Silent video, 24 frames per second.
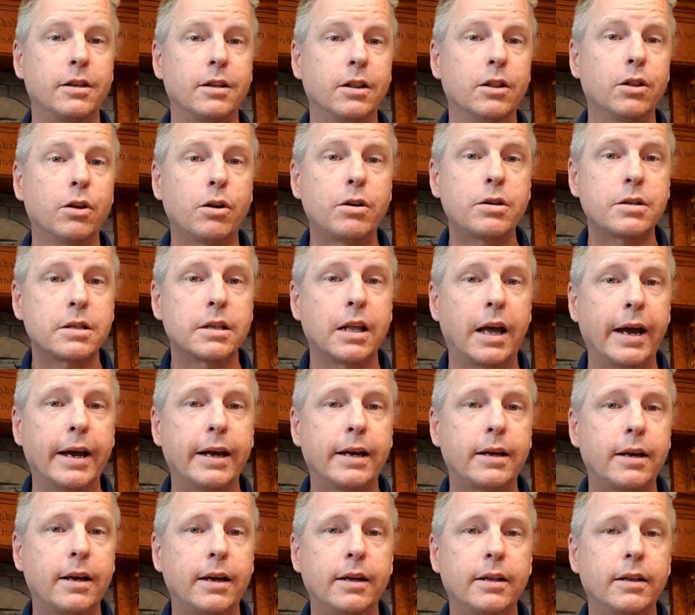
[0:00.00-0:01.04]
looks
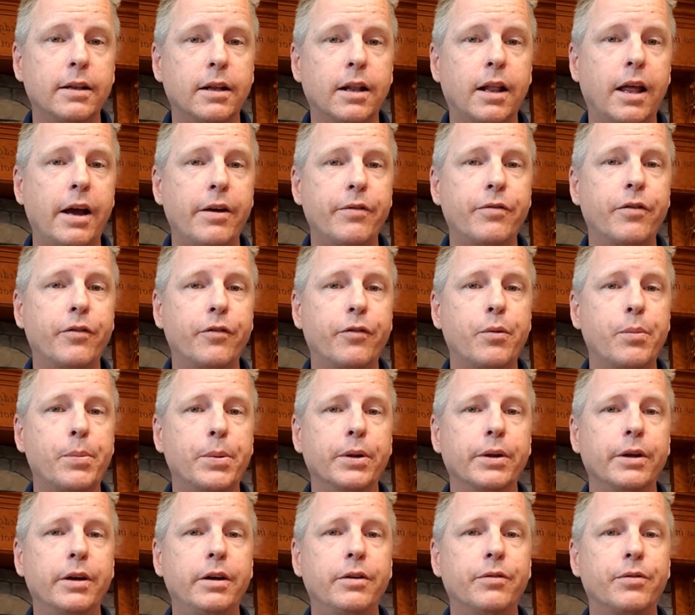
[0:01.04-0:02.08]
like in the life of a
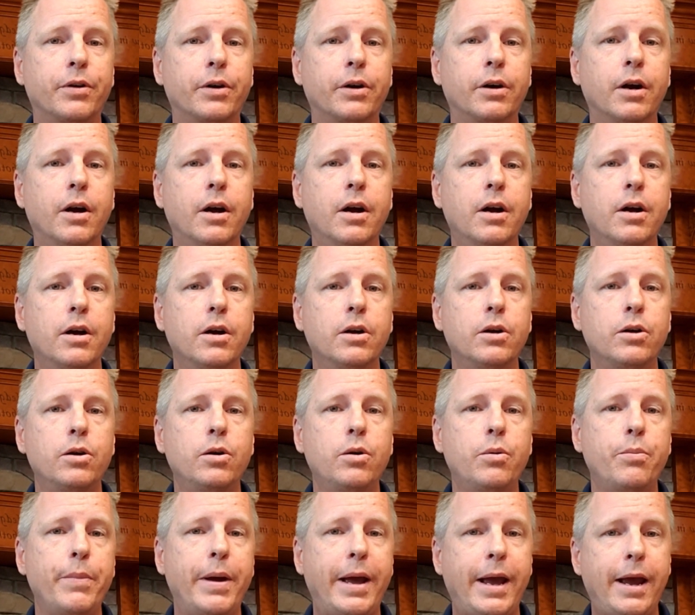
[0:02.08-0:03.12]
believer
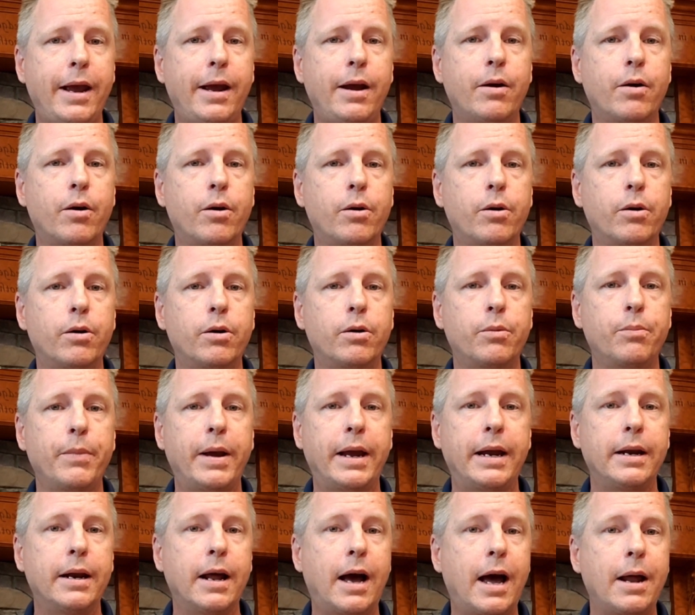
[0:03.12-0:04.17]
who may or
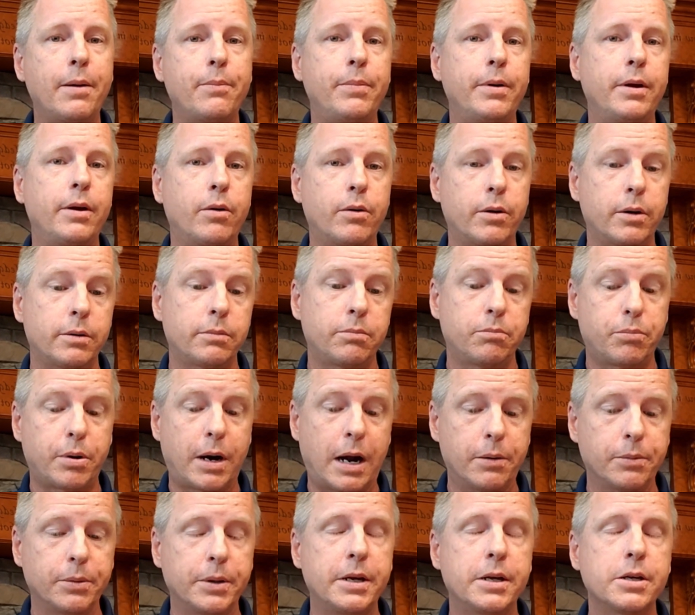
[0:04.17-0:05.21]
may not be, or
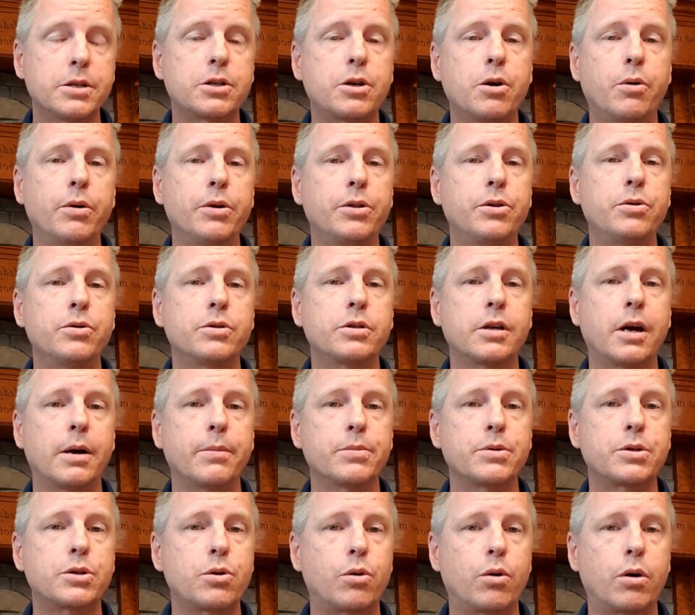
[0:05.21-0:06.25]
probably is, going through
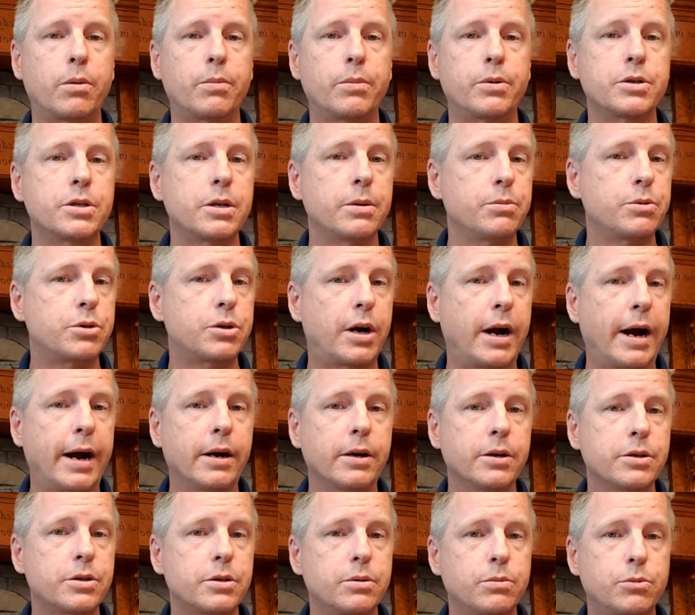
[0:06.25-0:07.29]
some storm or some
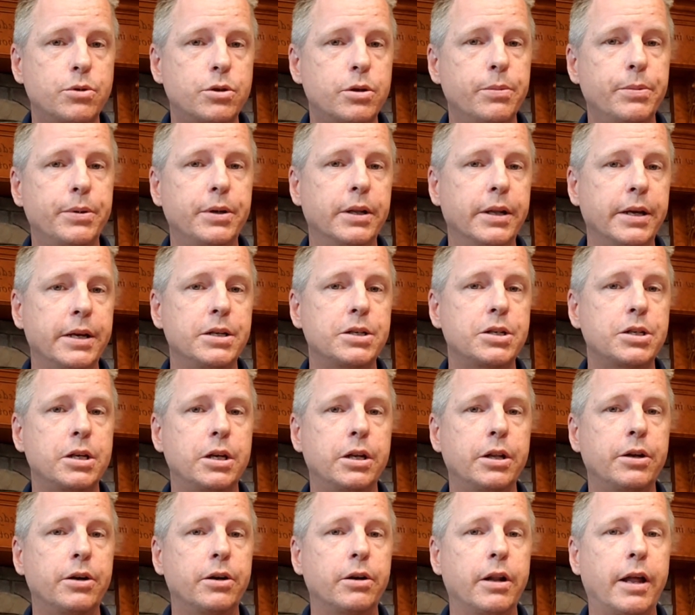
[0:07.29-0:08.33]
trial, some
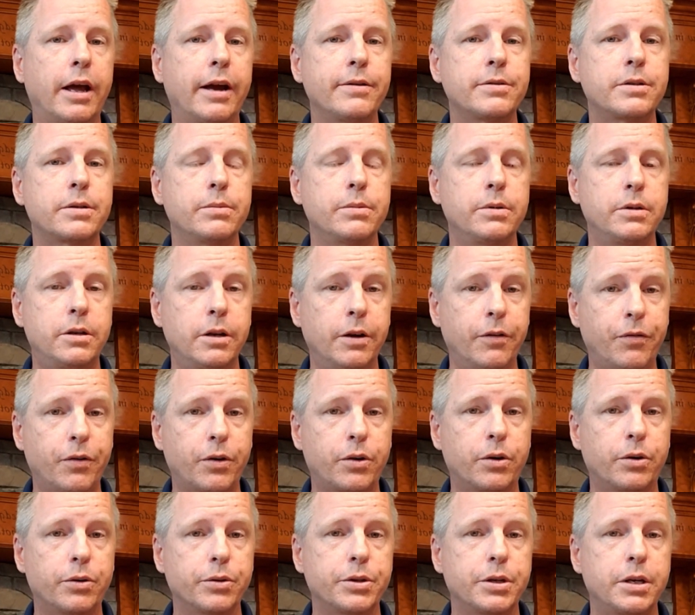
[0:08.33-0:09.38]
tribulation in their life, some
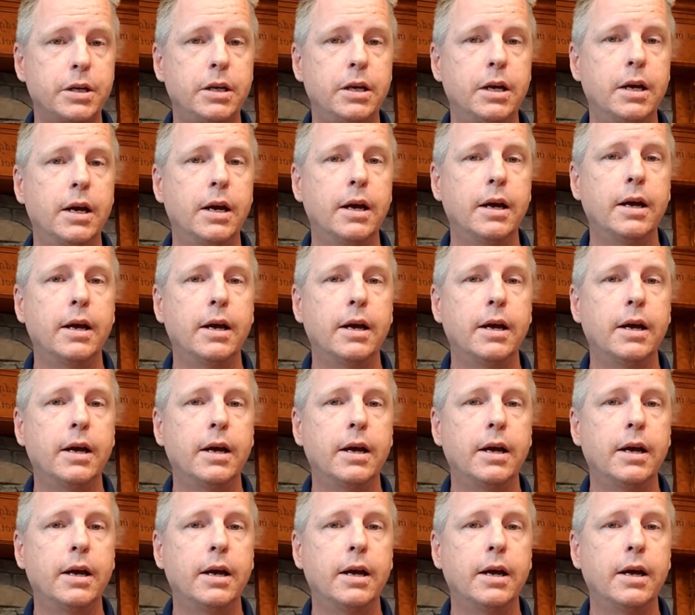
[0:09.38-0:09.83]
difficulty,